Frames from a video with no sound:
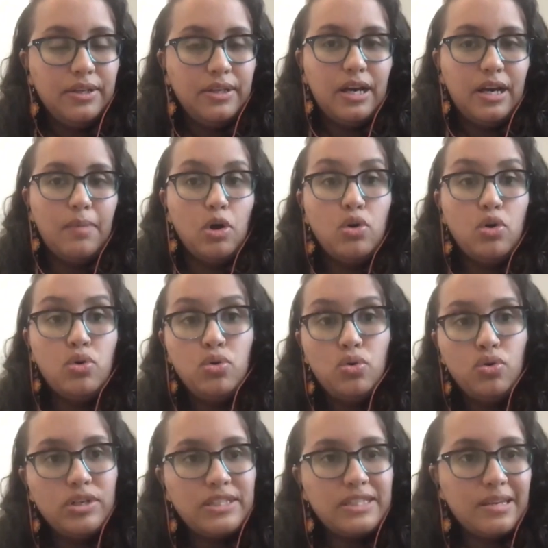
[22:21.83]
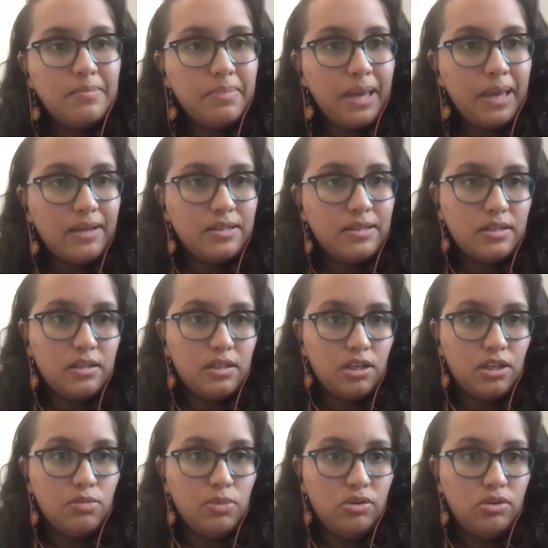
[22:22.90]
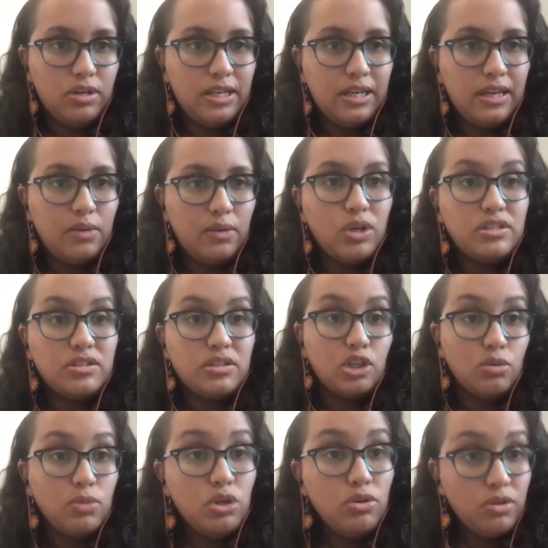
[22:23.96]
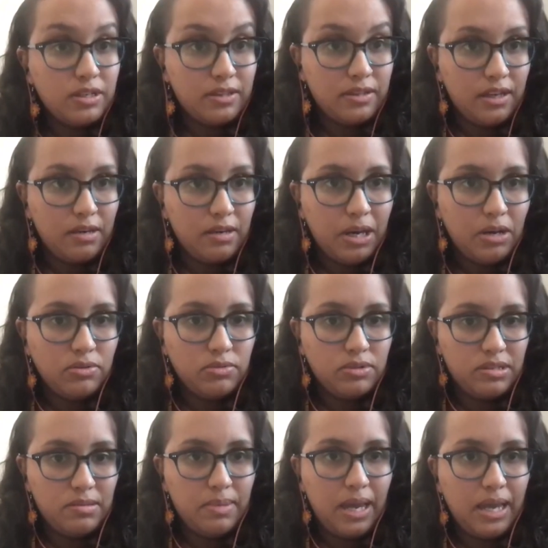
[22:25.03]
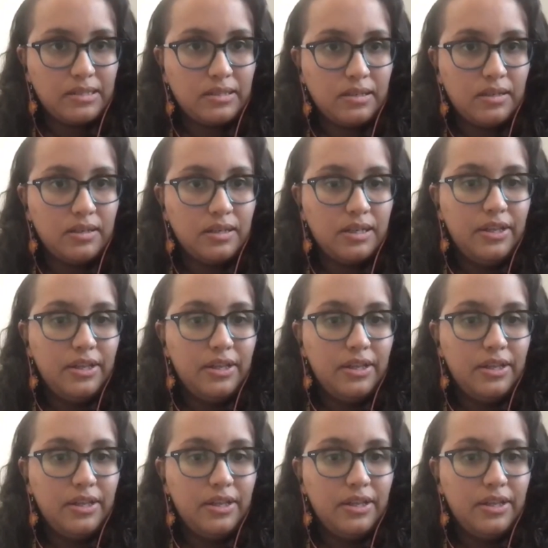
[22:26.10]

Who is impacted in the community, and what does the community think about who is impacted?